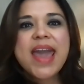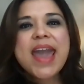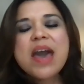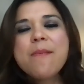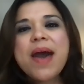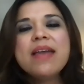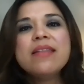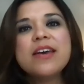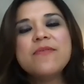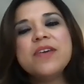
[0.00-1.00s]
Am I
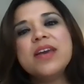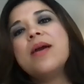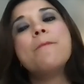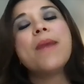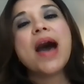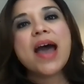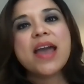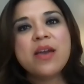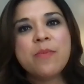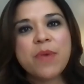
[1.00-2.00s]
living
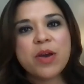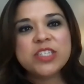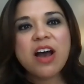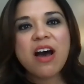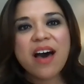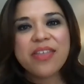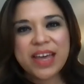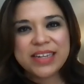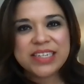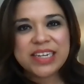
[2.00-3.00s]
my most
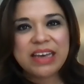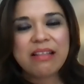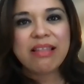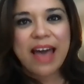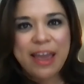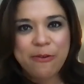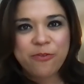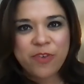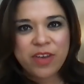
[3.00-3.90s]
authentic life?